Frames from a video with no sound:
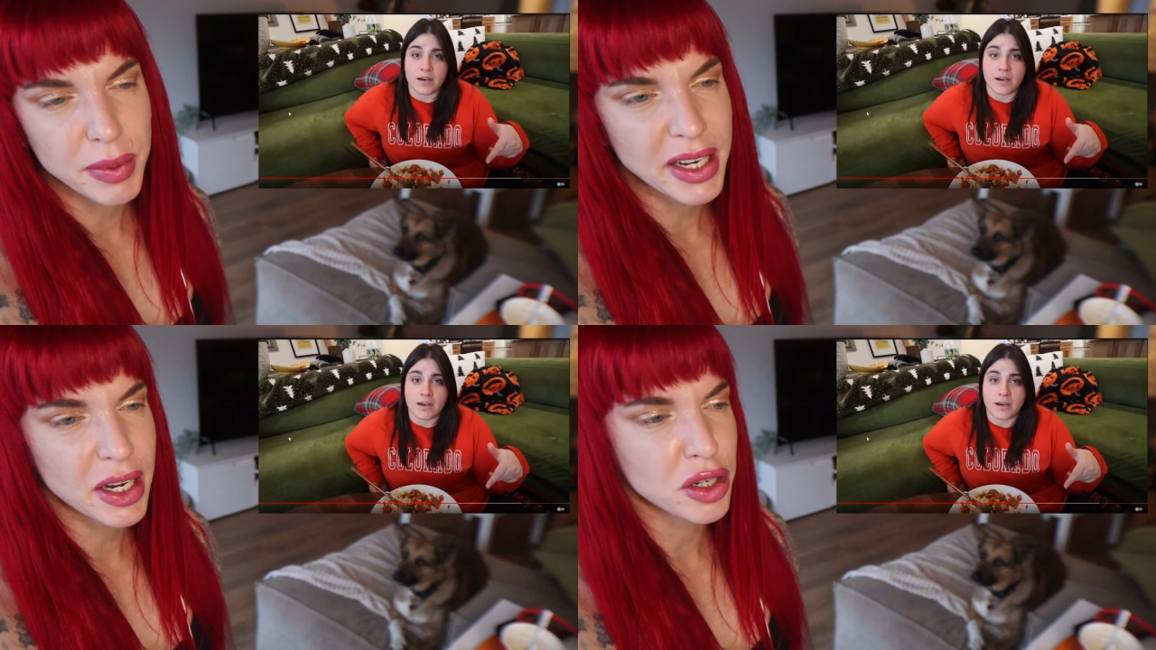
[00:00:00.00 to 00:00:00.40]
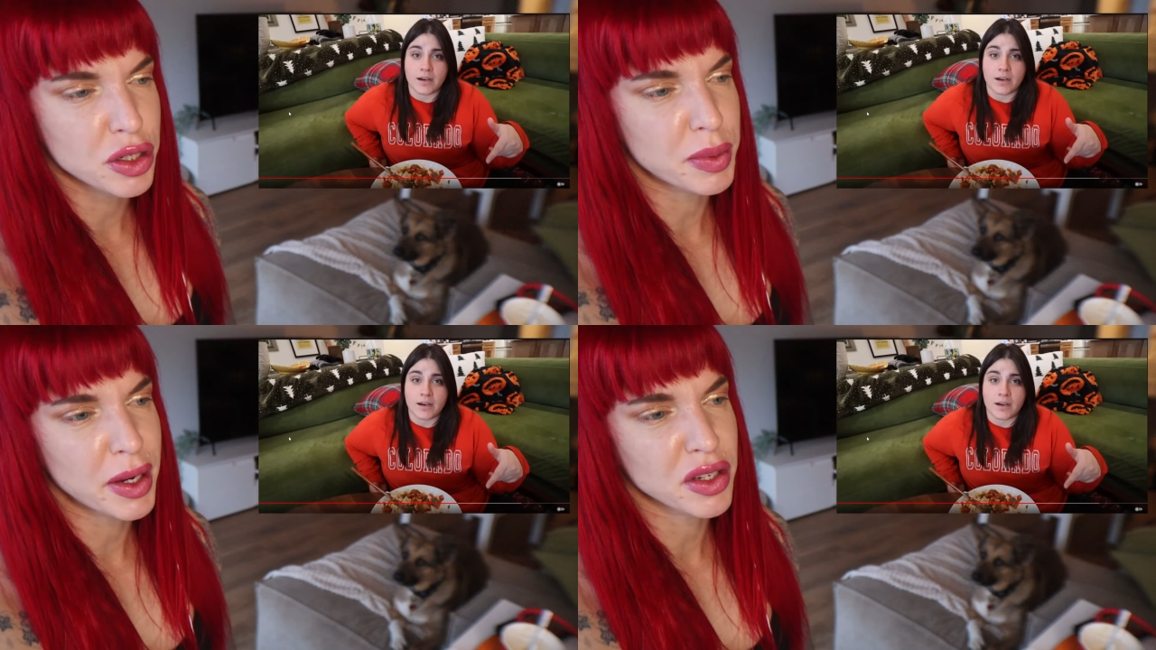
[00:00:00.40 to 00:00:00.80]
Speaker 1: but that could
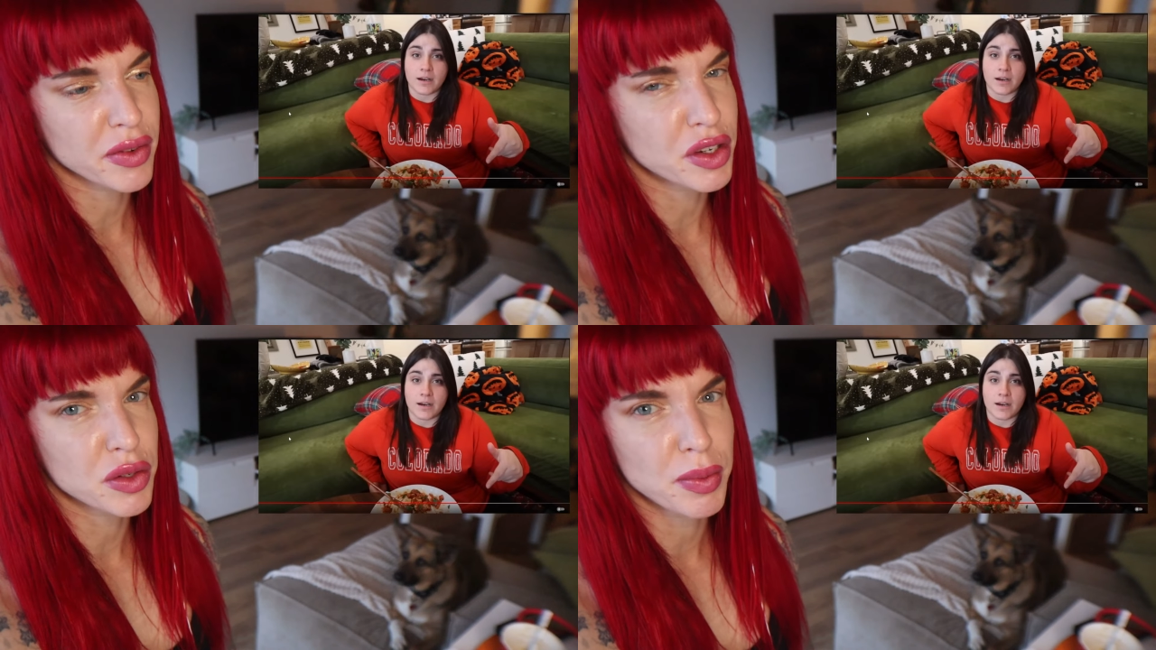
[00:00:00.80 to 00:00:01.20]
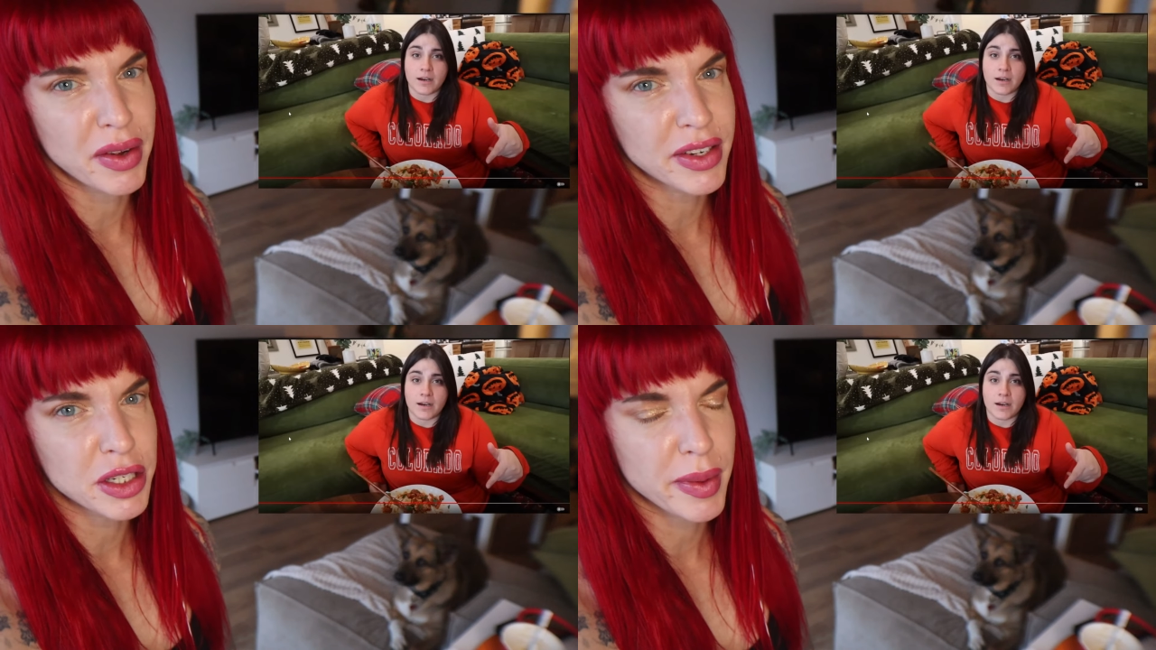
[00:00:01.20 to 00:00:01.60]
just be because I've used
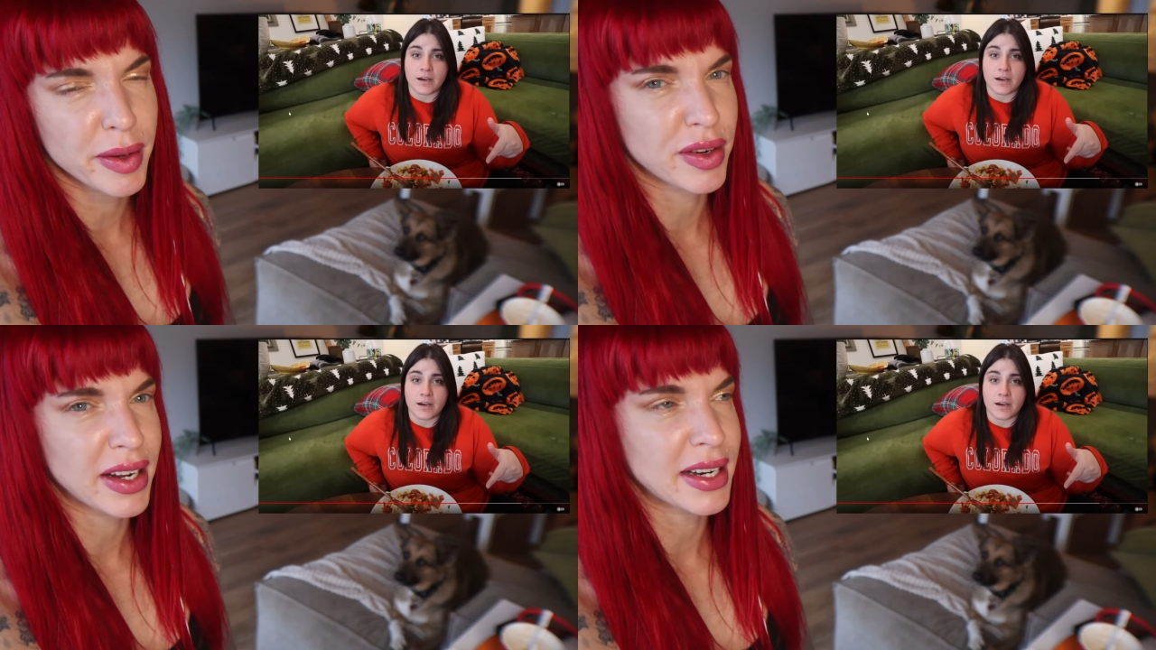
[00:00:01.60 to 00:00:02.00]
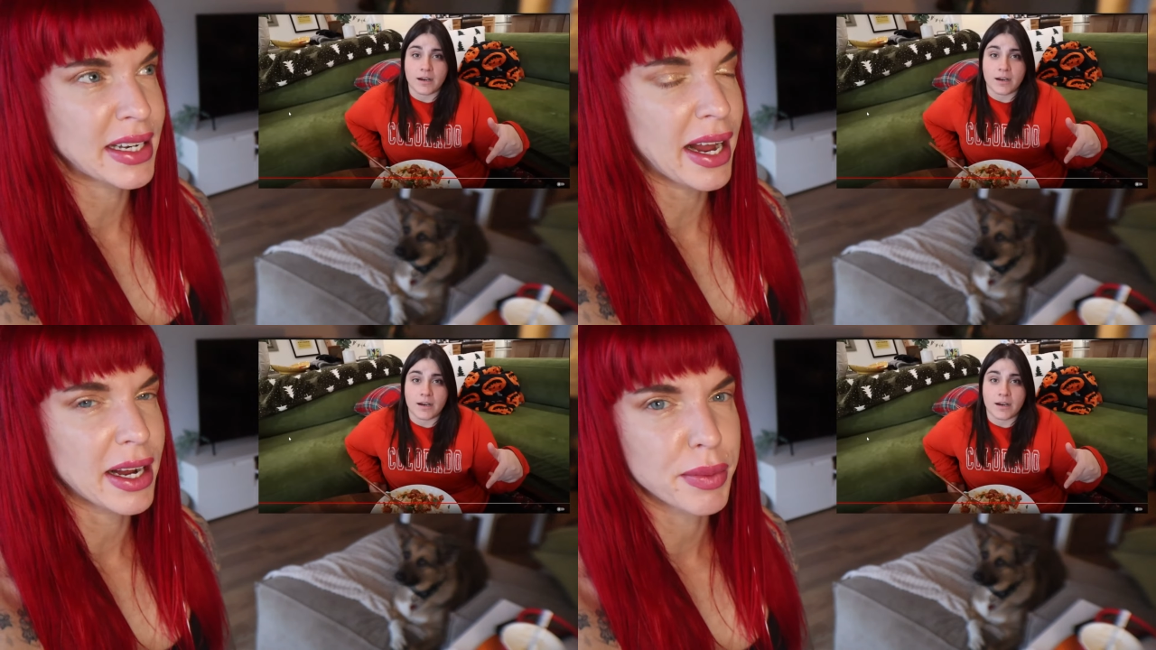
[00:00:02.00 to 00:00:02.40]
MyFitnessPal for like a
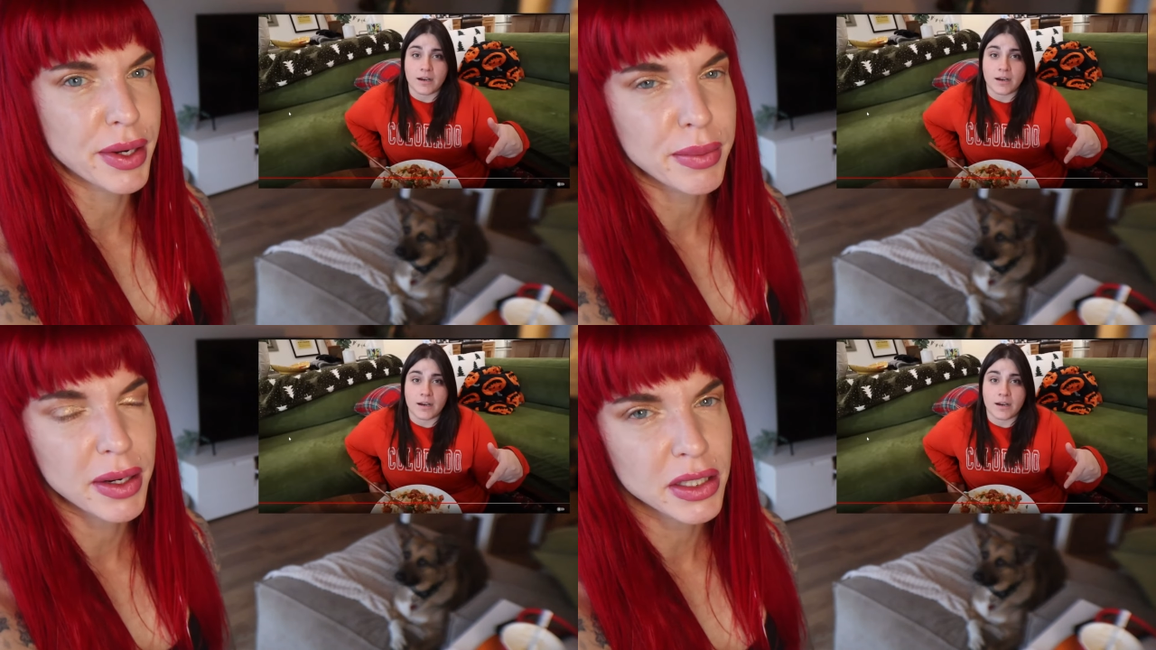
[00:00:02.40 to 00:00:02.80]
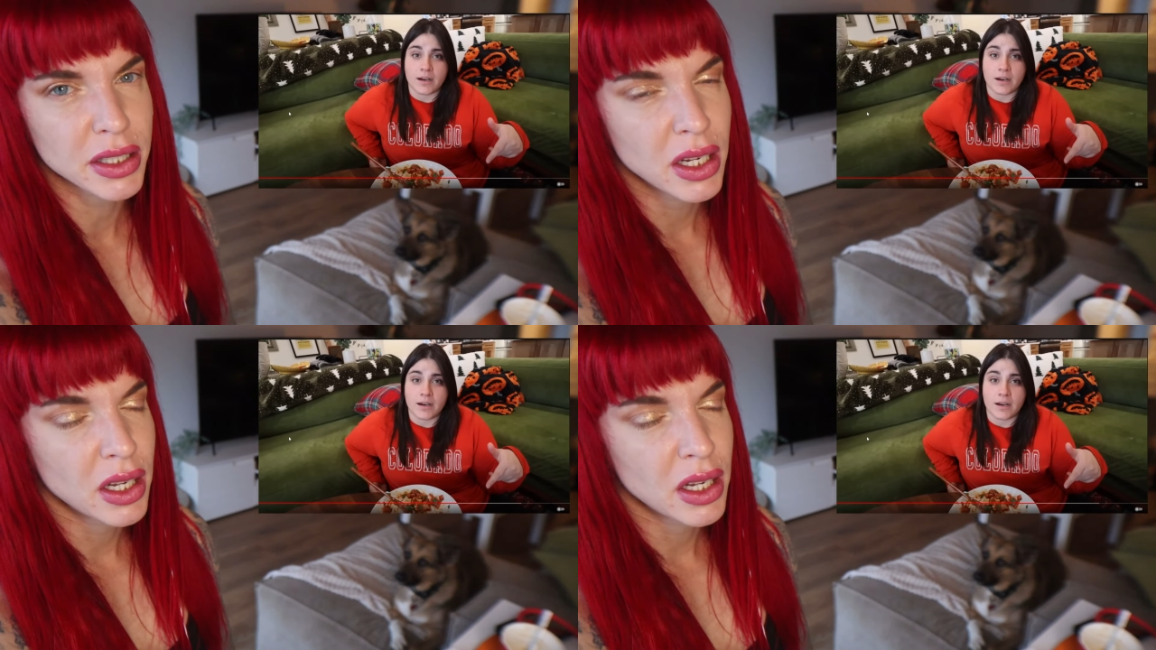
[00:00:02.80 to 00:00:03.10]
decade pretty much.